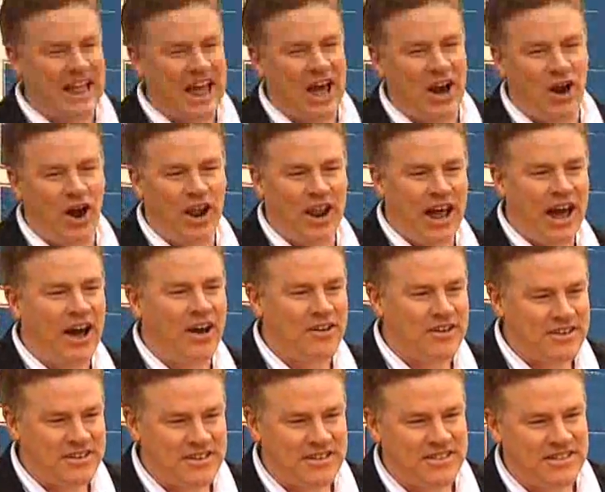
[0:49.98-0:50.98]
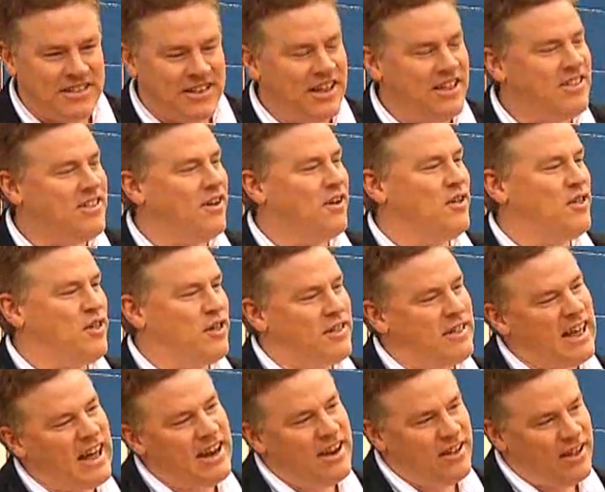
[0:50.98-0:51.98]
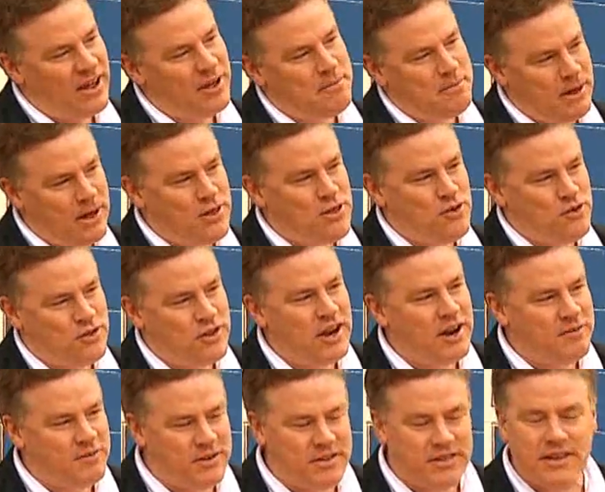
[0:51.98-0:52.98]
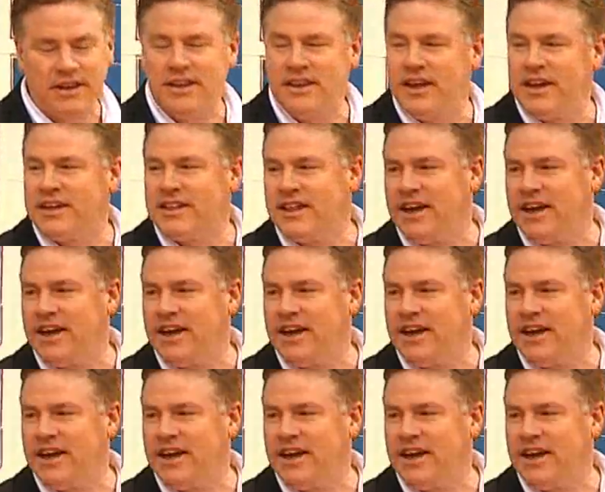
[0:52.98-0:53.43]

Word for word: administrative team. And his commitment